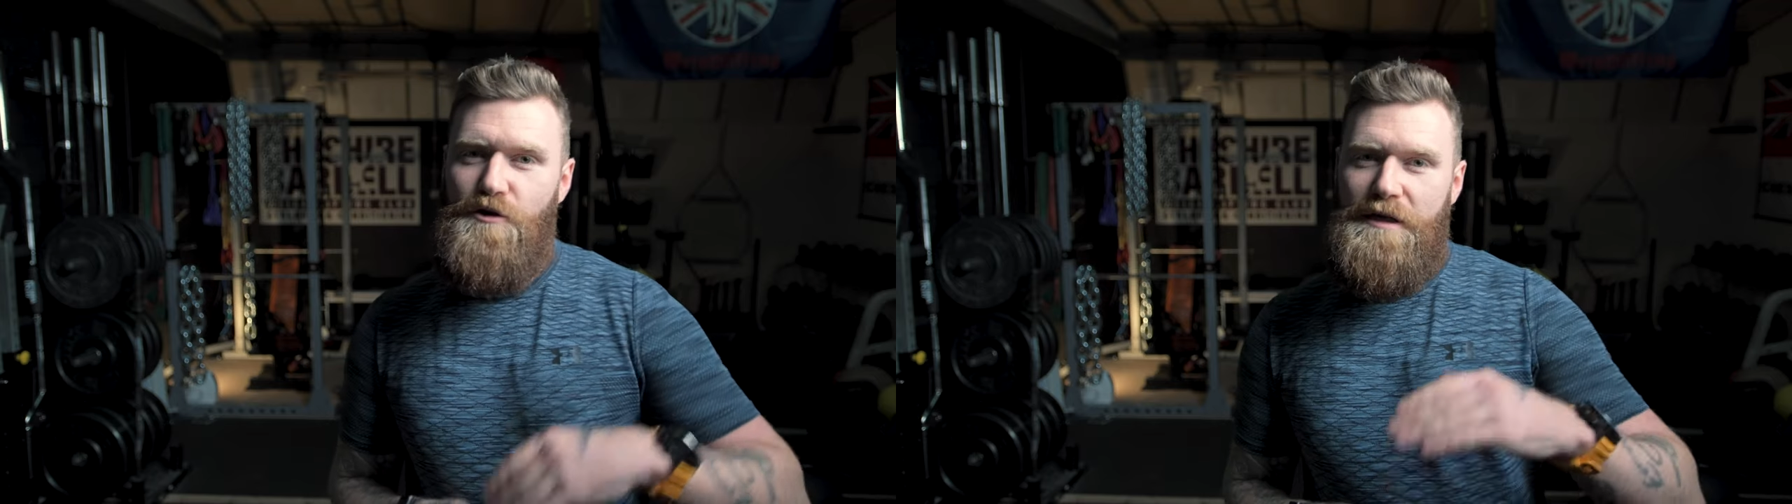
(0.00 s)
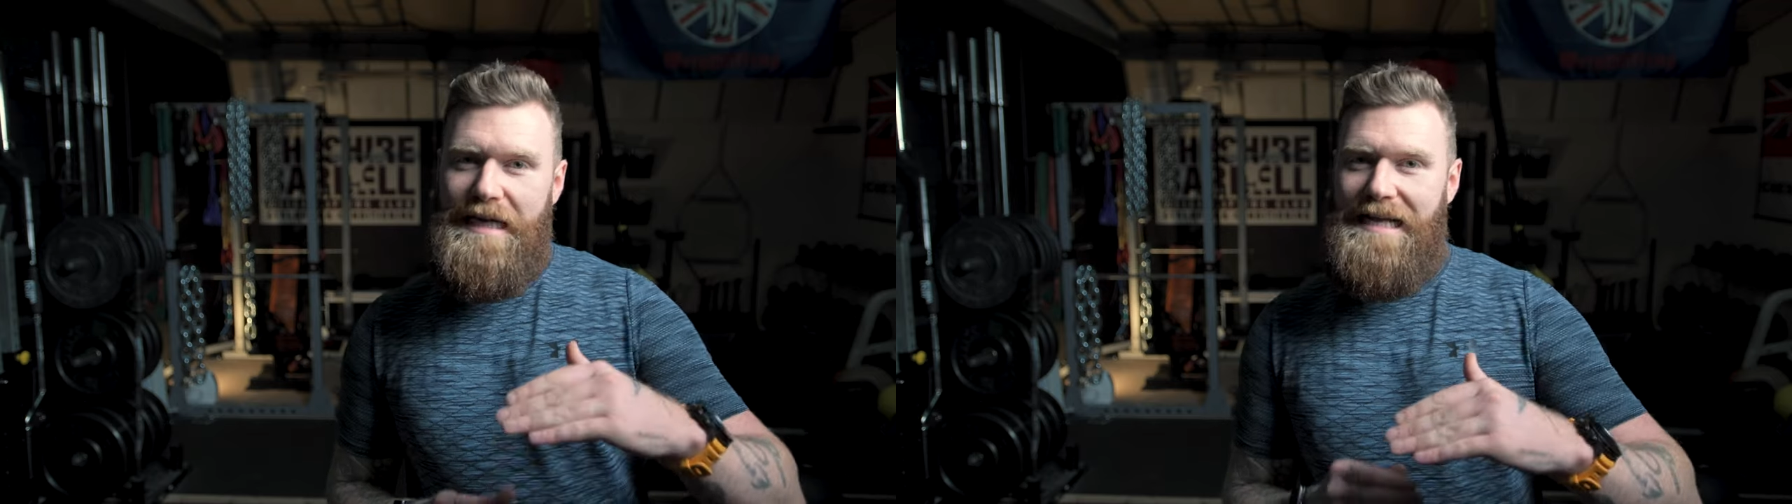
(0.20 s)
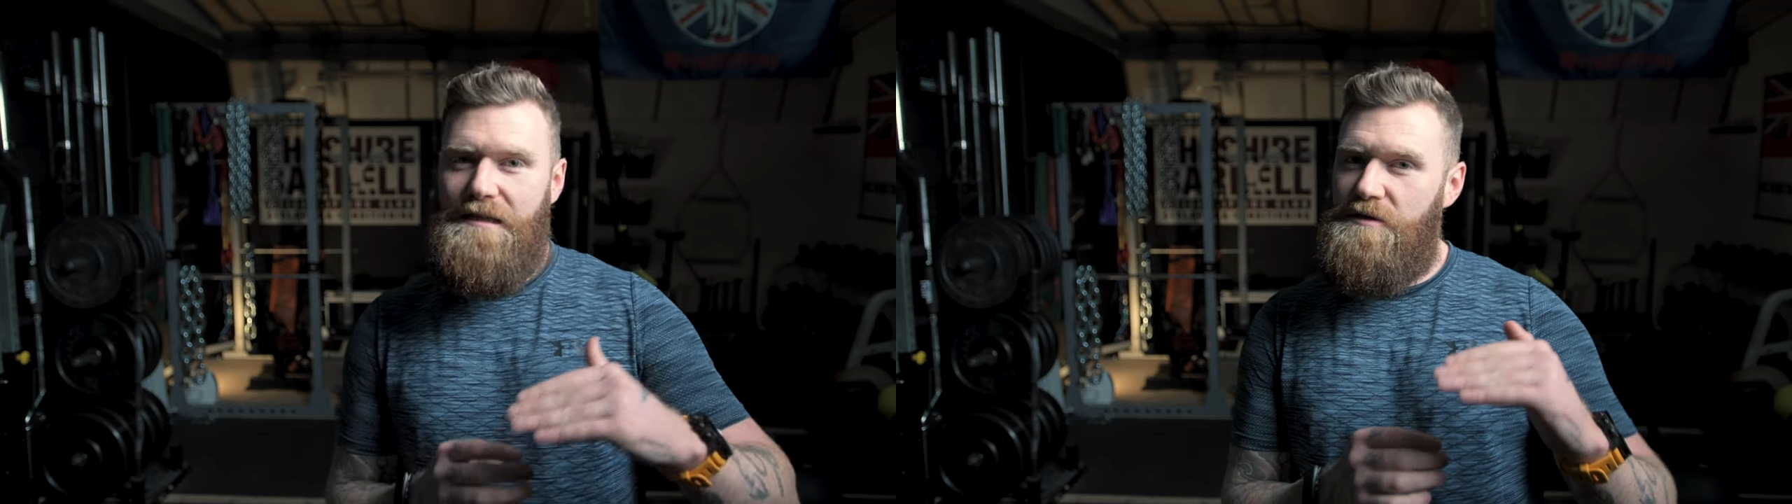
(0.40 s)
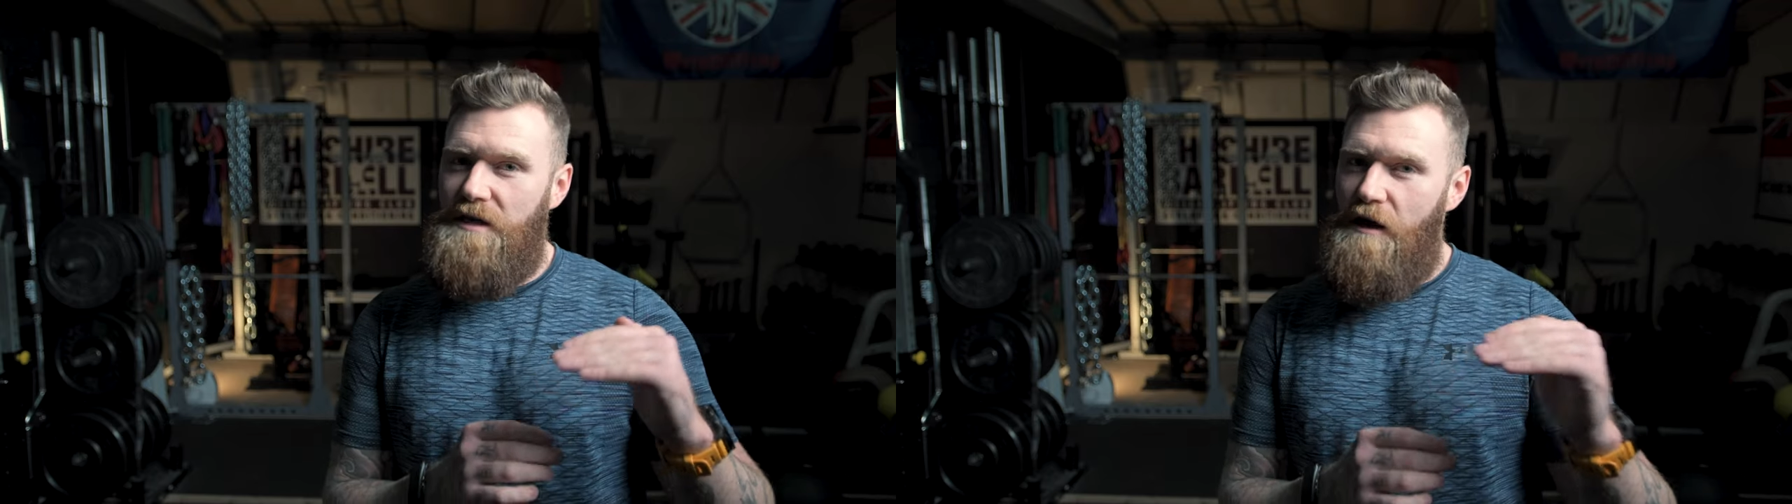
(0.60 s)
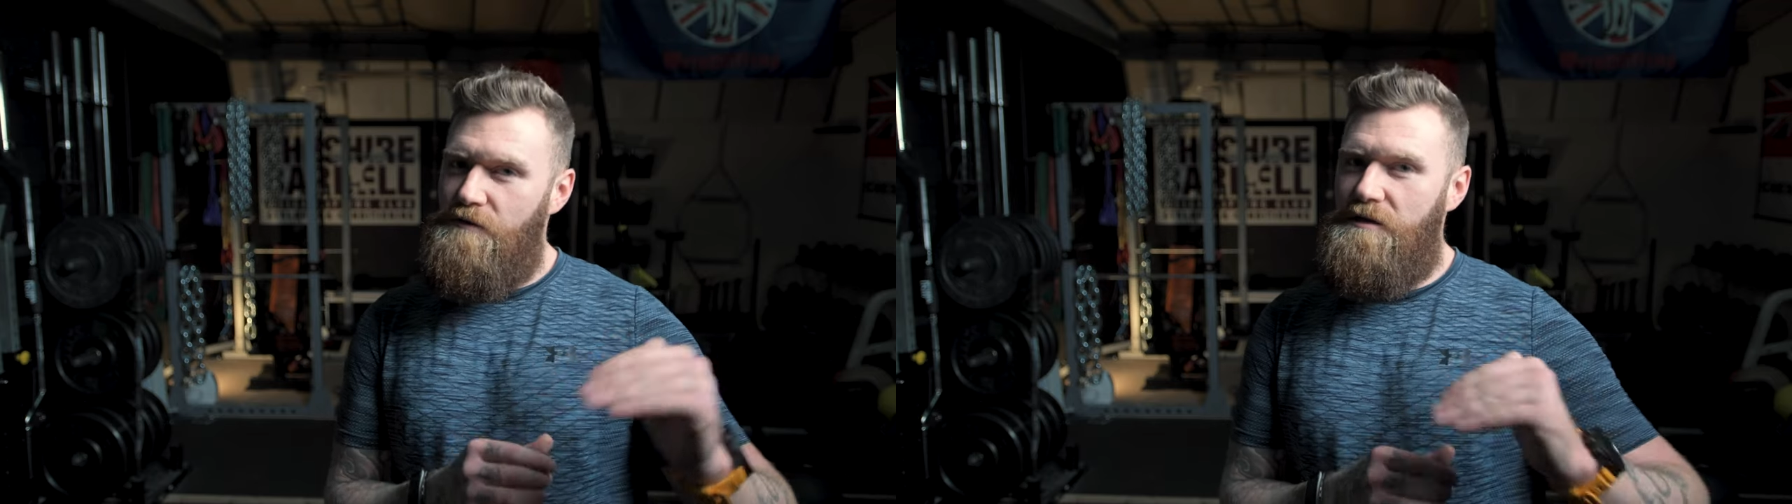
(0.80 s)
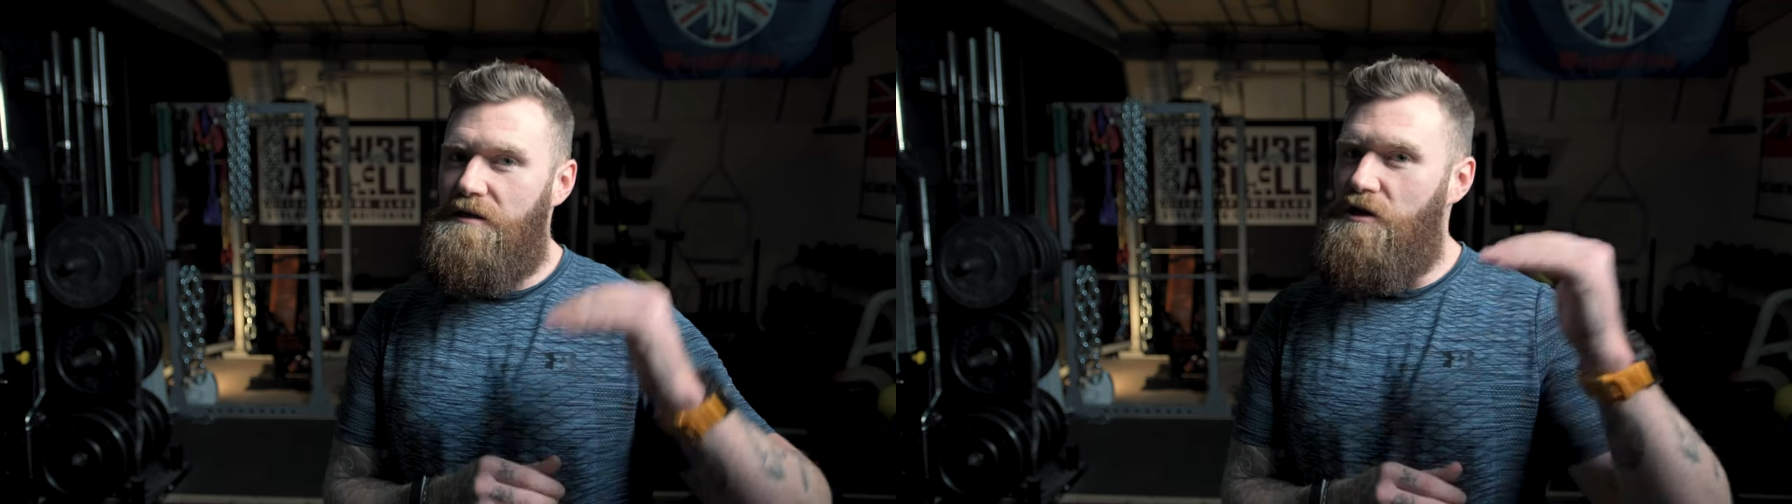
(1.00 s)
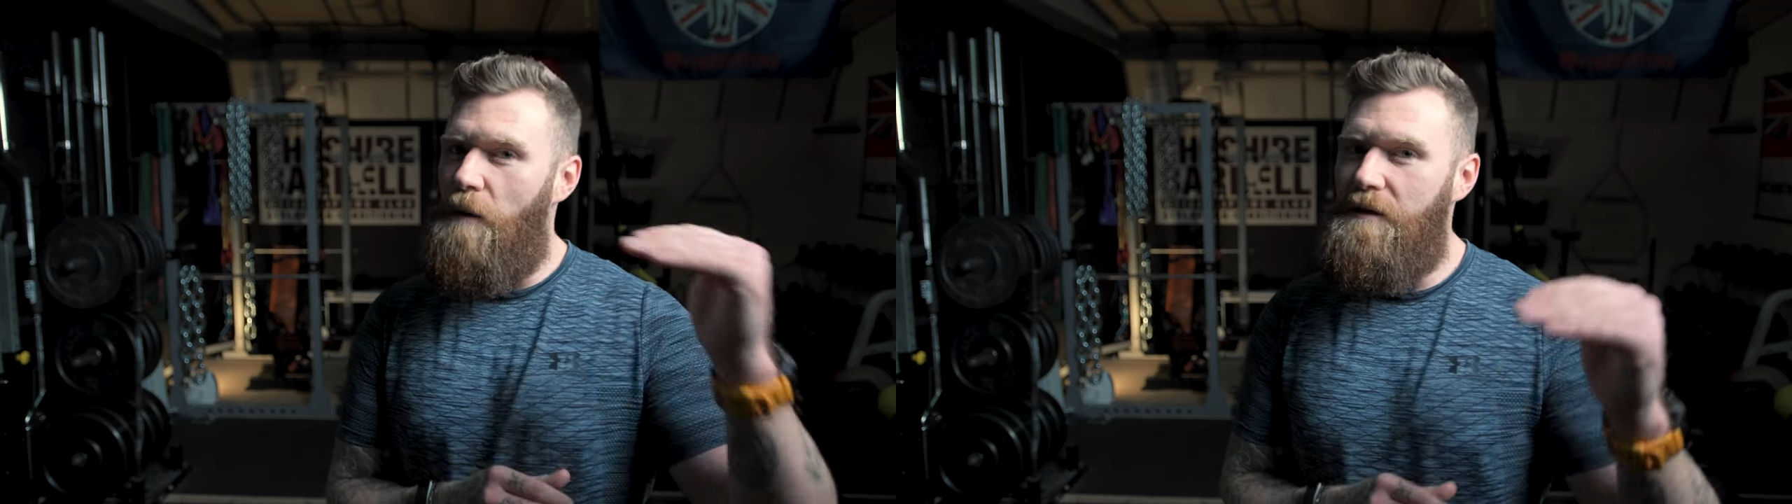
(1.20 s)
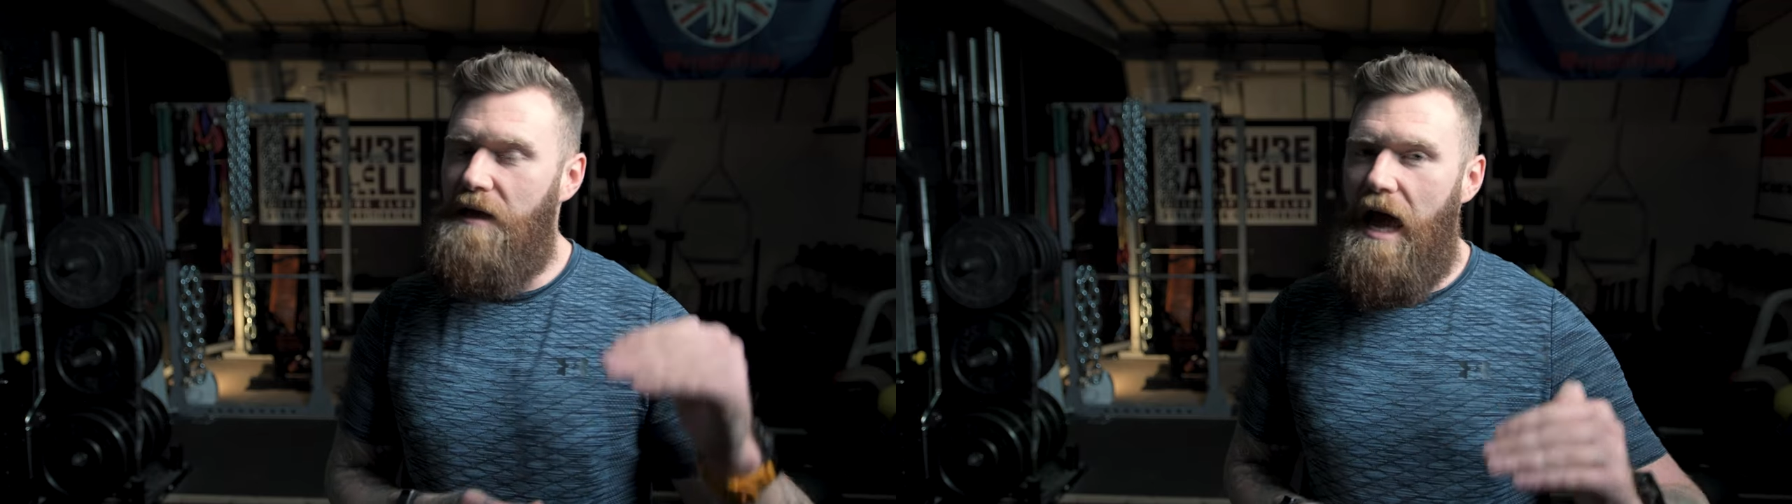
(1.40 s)
couldn't get themselves to the
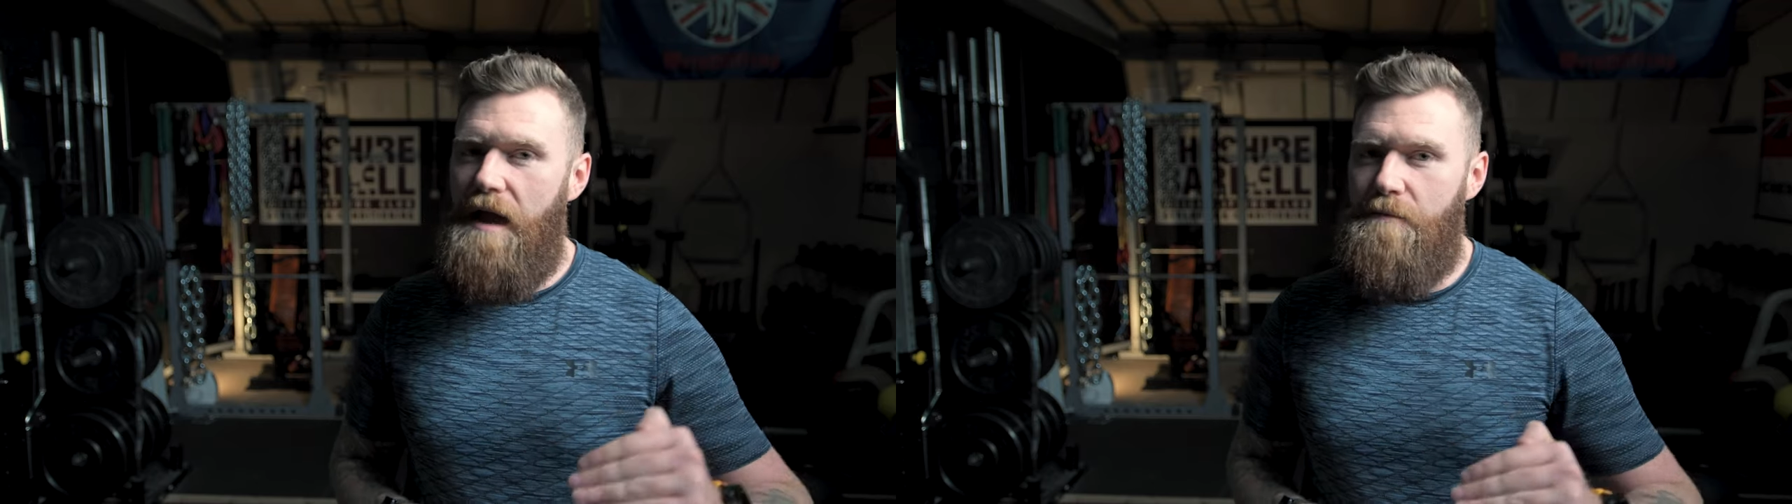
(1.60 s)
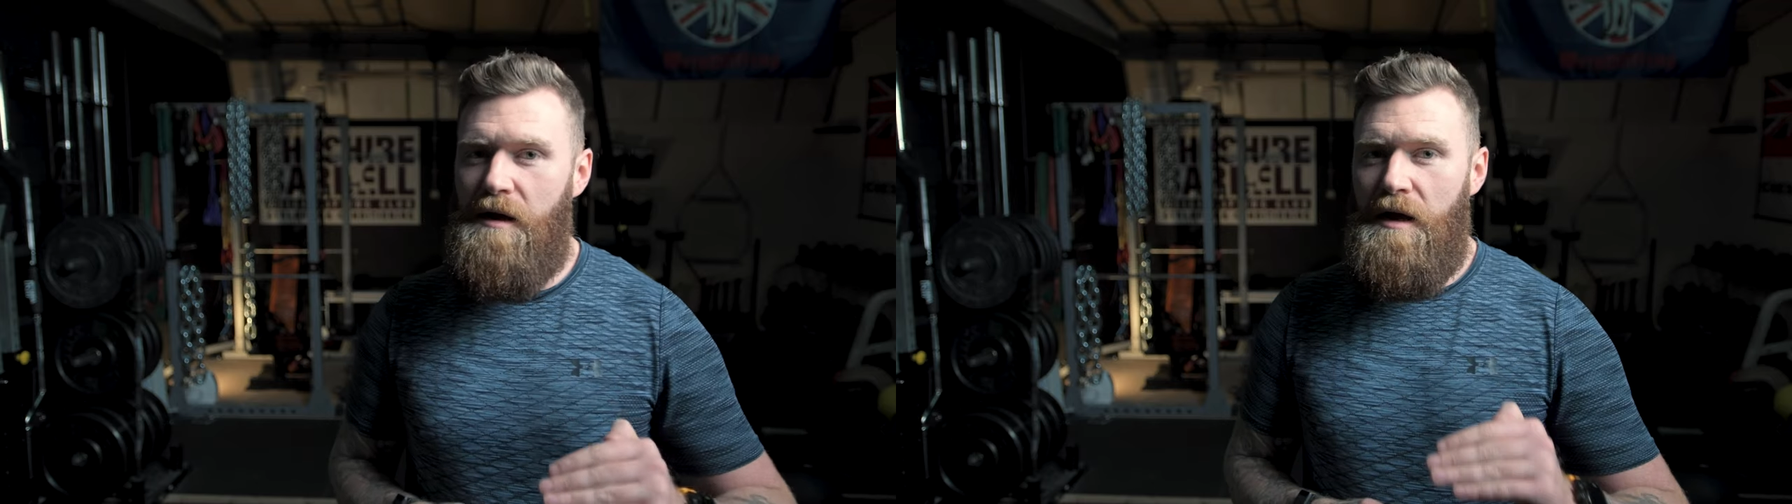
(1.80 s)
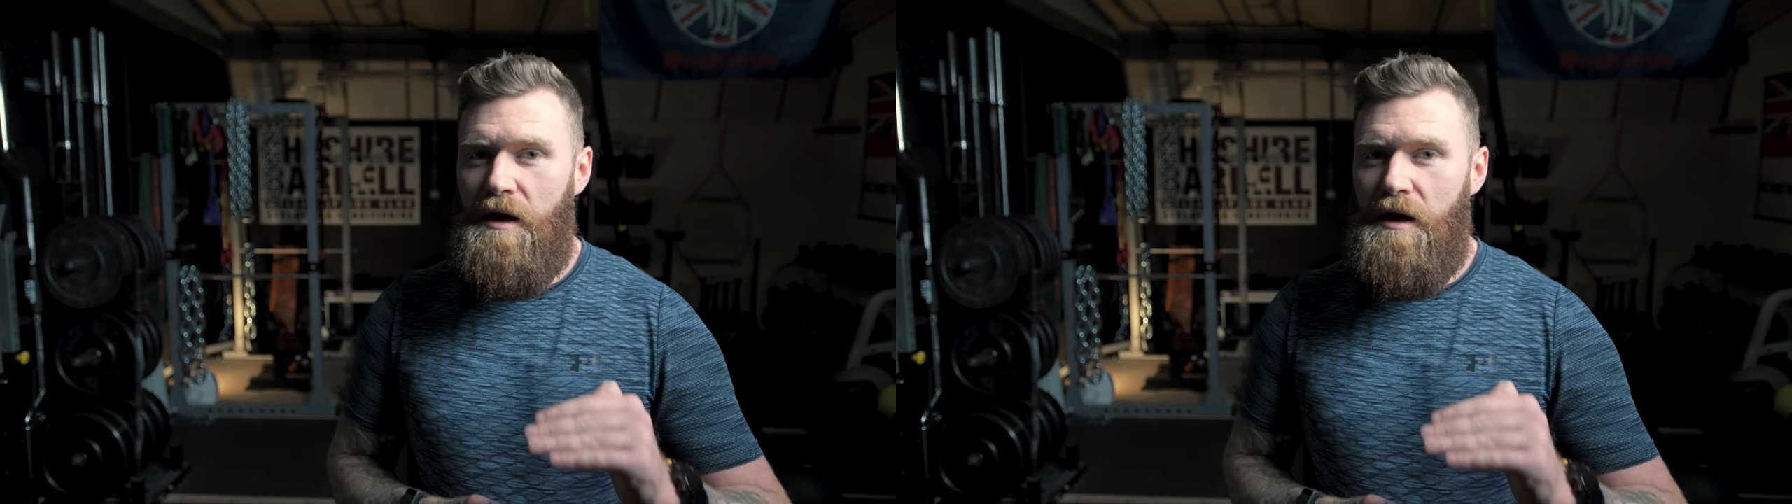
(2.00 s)
top of the game,